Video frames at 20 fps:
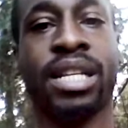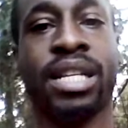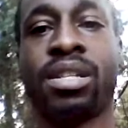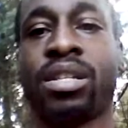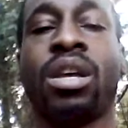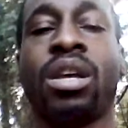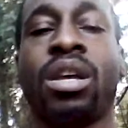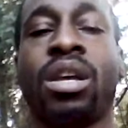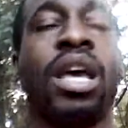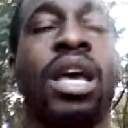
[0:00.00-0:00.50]
And
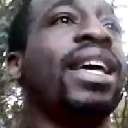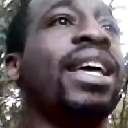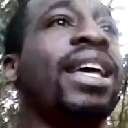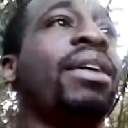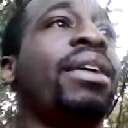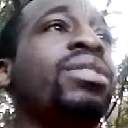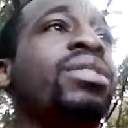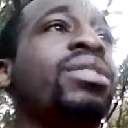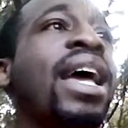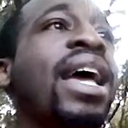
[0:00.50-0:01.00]
then it was
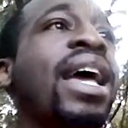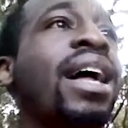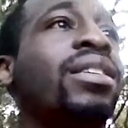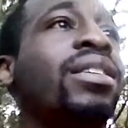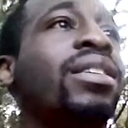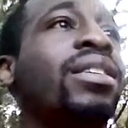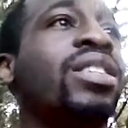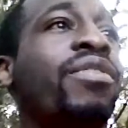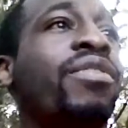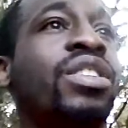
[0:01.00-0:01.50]
like out of
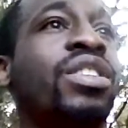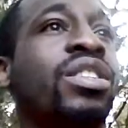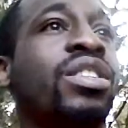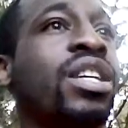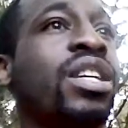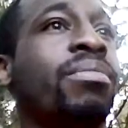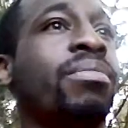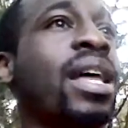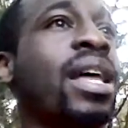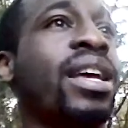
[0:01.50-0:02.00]
service or something.
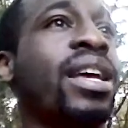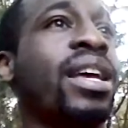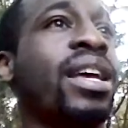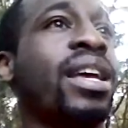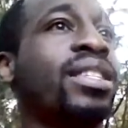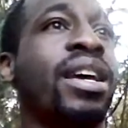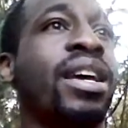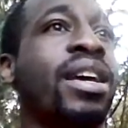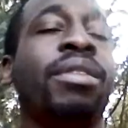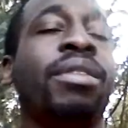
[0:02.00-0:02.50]
Like
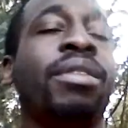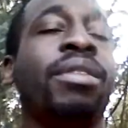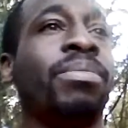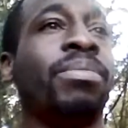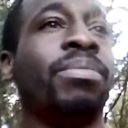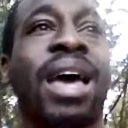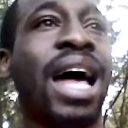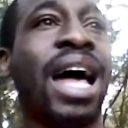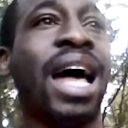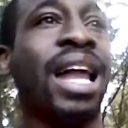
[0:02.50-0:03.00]
he must have been
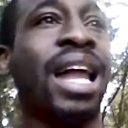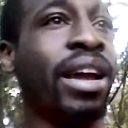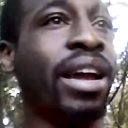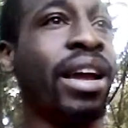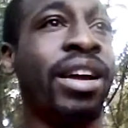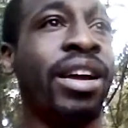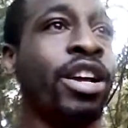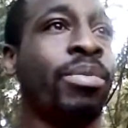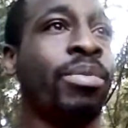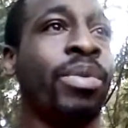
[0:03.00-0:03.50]
out of the area or
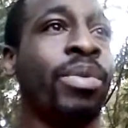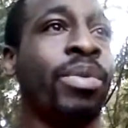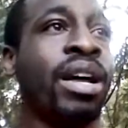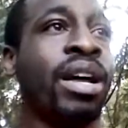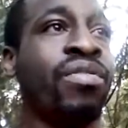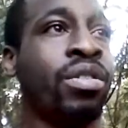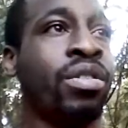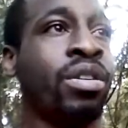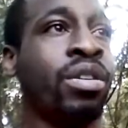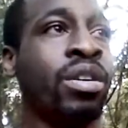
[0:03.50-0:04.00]
whatever.
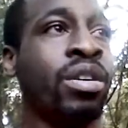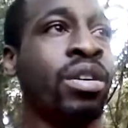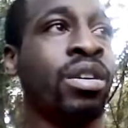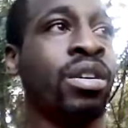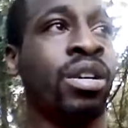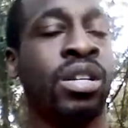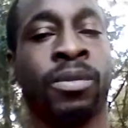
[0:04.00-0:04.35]
Yeah.